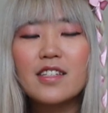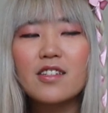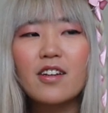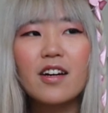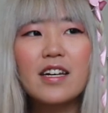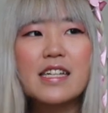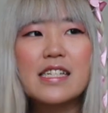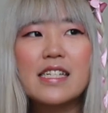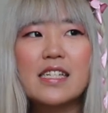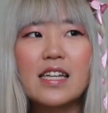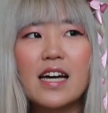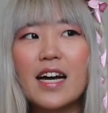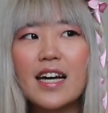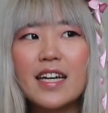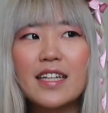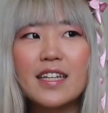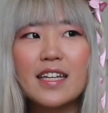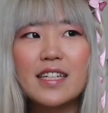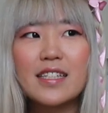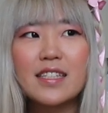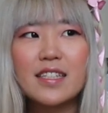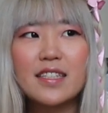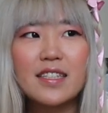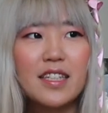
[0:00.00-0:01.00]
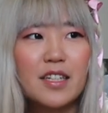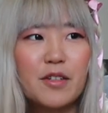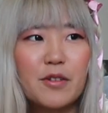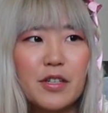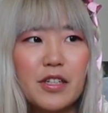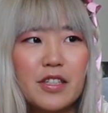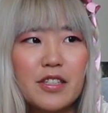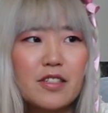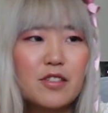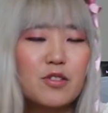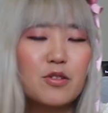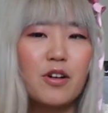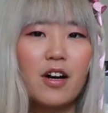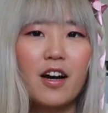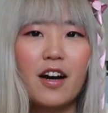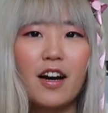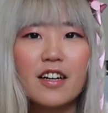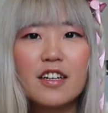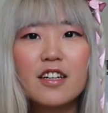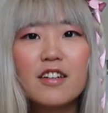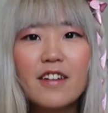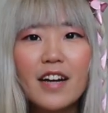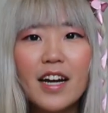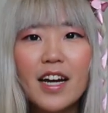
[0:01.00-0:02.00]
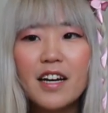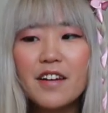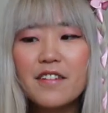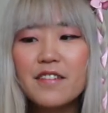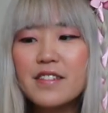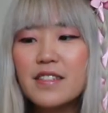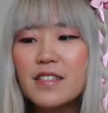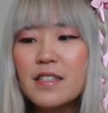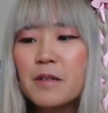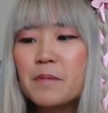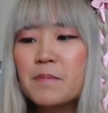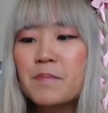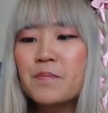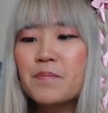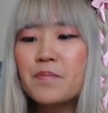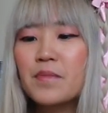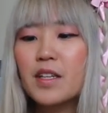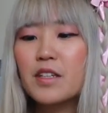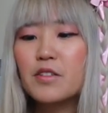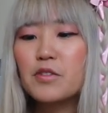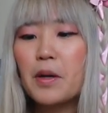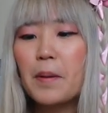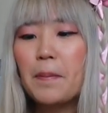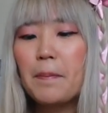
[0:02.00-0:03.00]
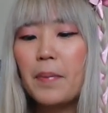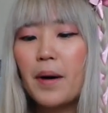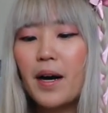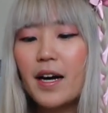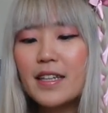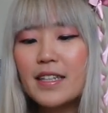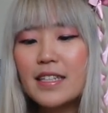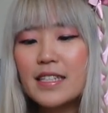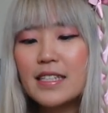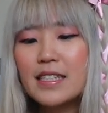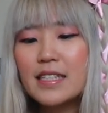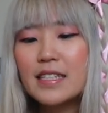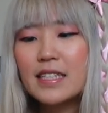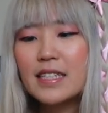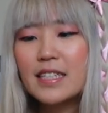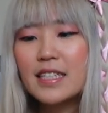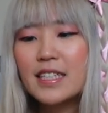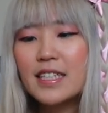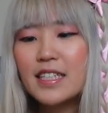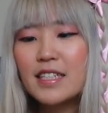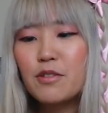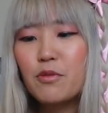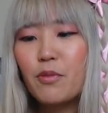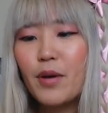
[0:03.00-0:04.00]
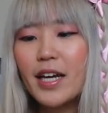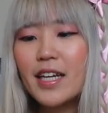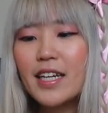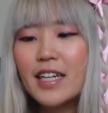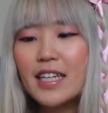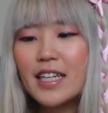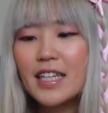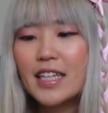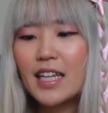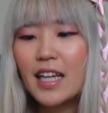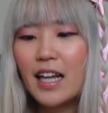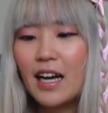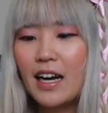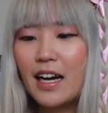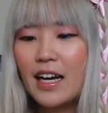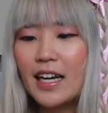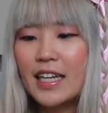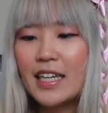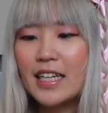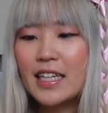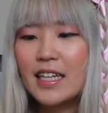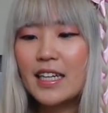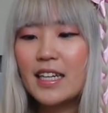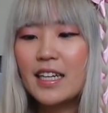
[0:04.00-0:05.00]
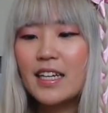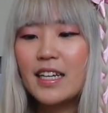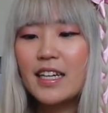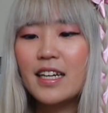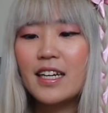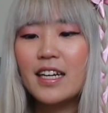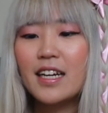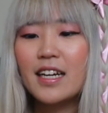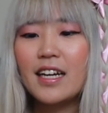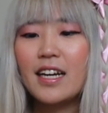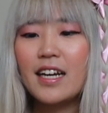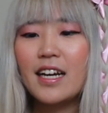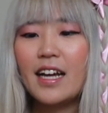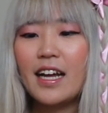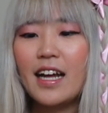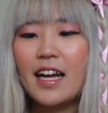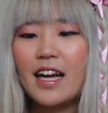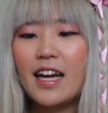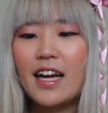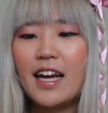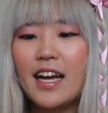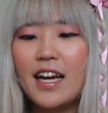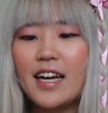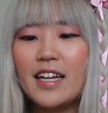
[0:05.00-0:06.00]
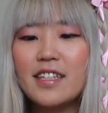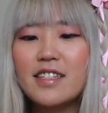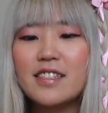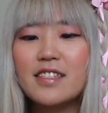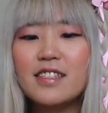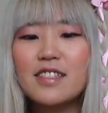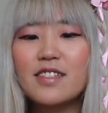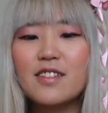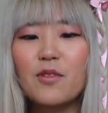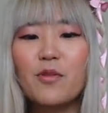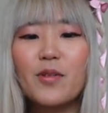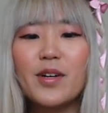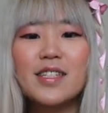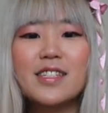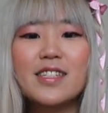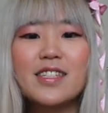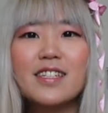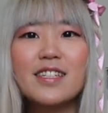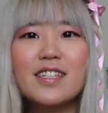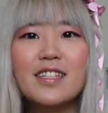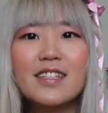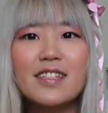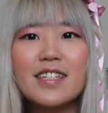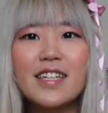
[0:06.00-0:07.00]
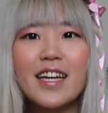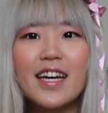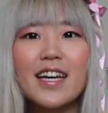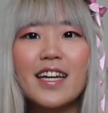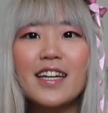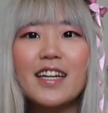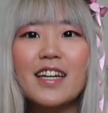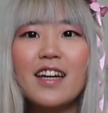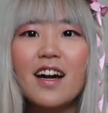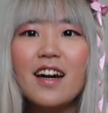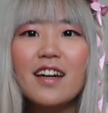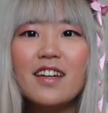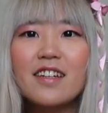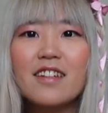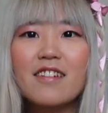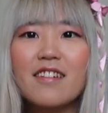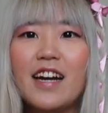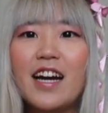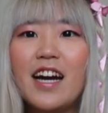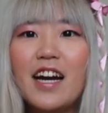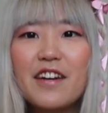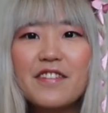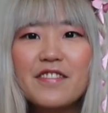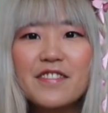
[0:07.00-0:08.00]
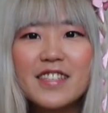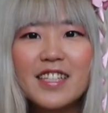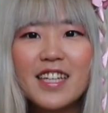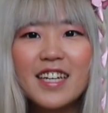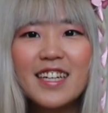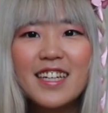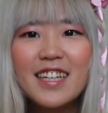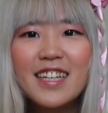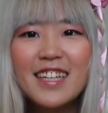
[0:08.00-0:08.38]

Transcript: I saw a sign that said they were gonna do autographs. So I bought the C D, waited in line, and went to get it autographed.